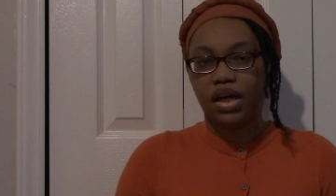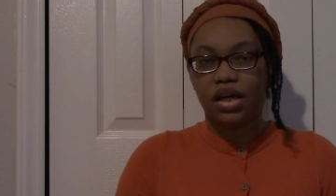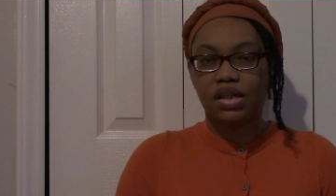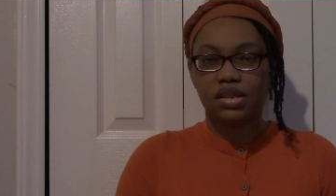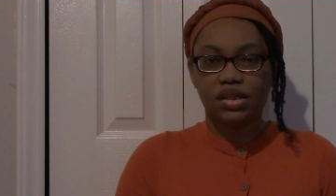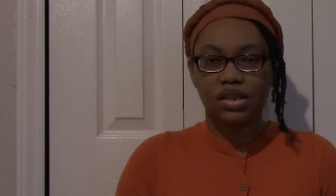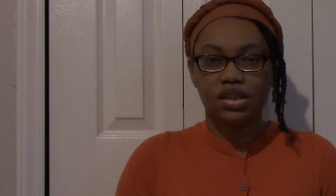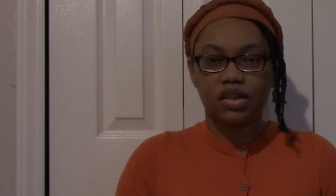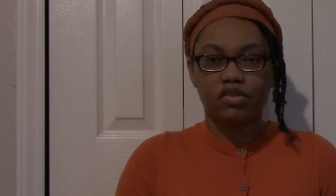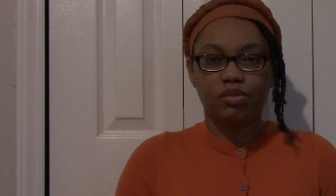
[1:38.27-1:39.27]
and consists
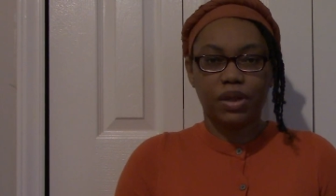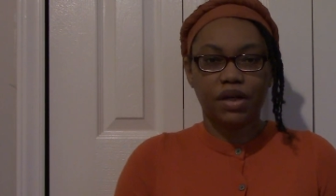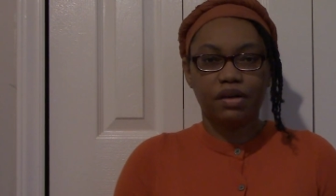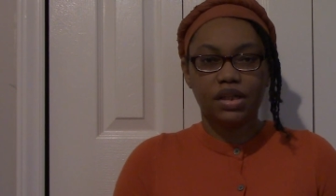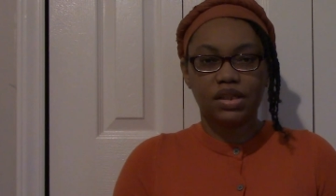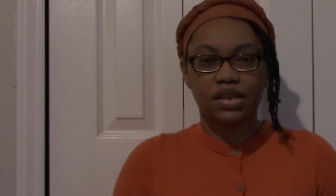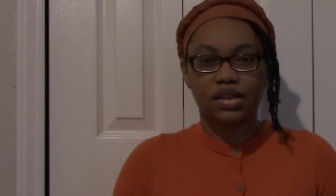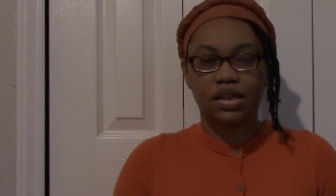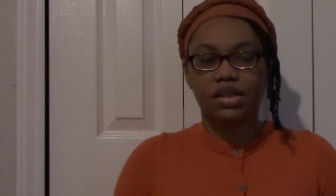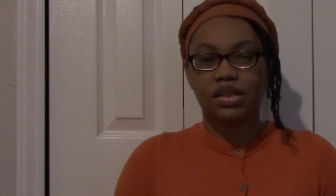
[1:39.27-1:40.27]
of parents,
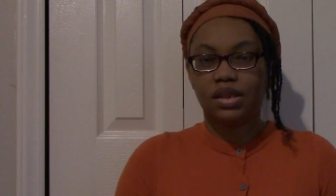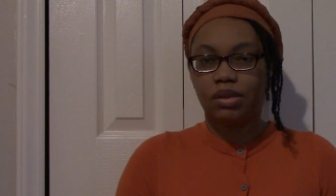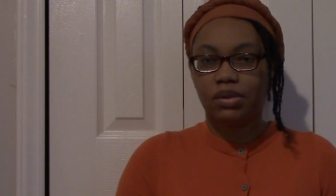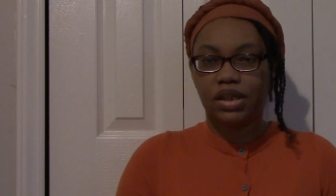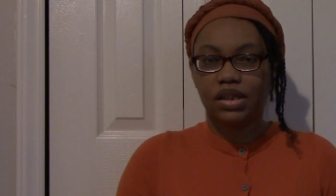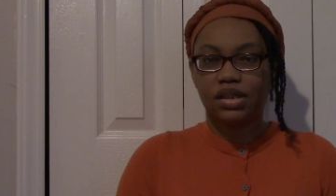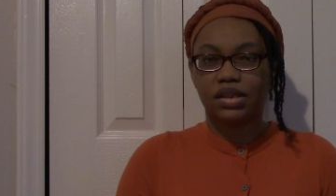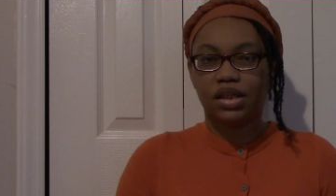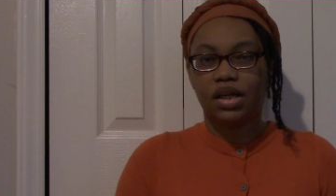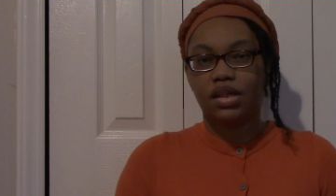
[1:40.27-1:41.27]
siblings,